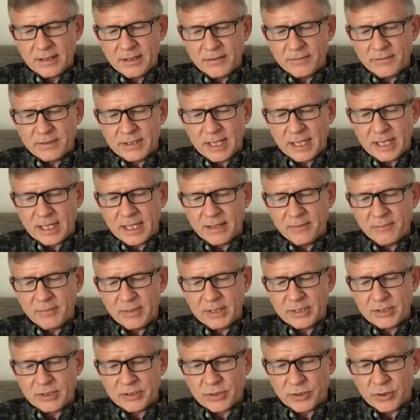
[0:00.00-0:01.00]
of taking me
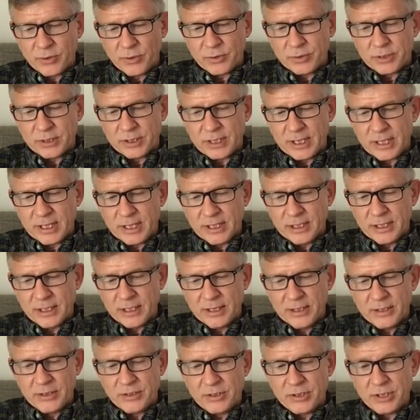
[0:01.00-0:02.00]
to school today,
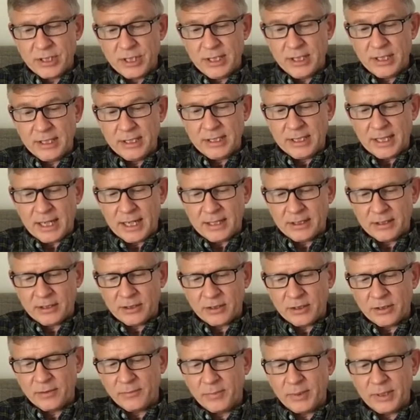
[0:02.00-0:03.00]
she and Dad
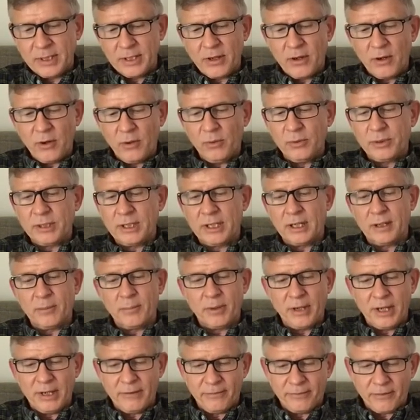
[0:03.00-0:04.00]
could have been holding a
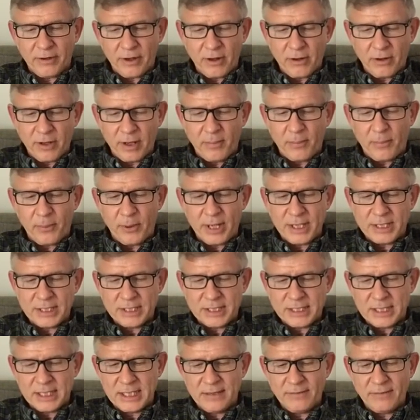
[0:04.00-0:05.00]
press
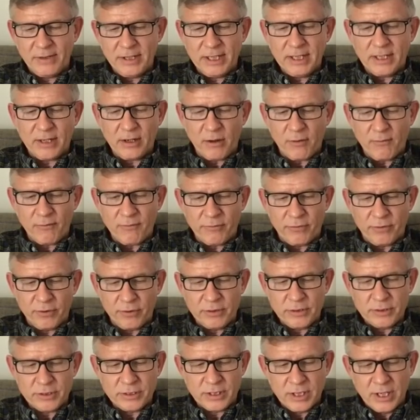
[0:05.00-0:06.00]
TV
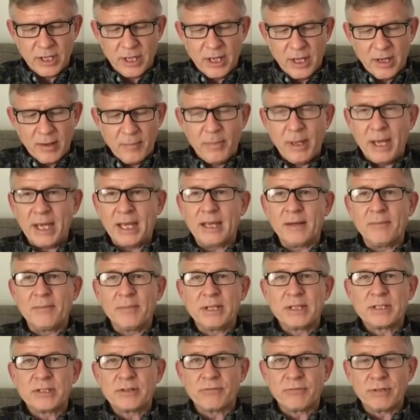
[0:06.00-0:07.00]
conference begging me
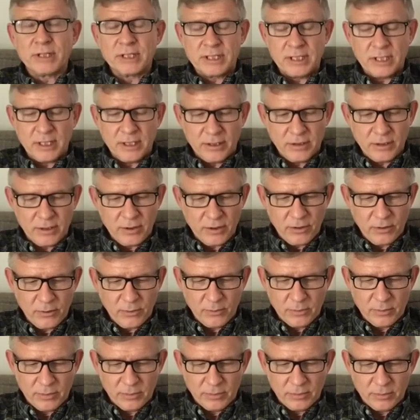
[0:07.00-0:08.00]
to return
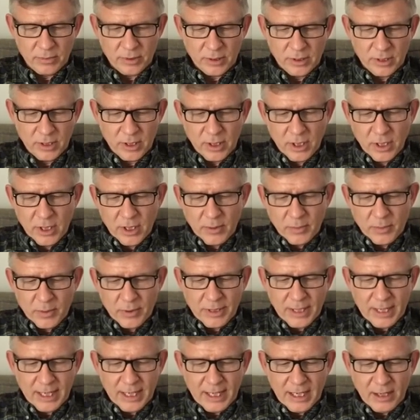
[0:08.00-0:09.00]
home. But
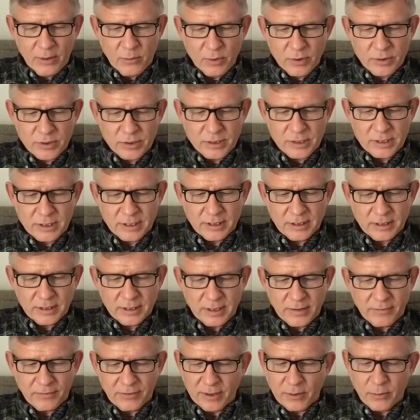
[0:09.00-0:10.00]
then I wondered
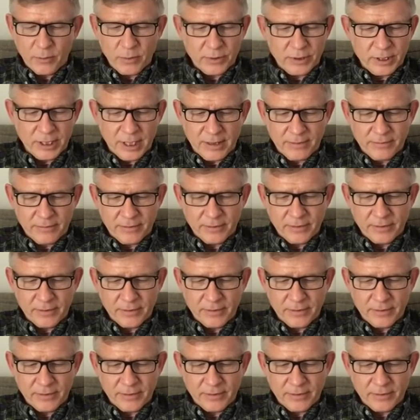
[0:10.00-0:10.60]
if they would have.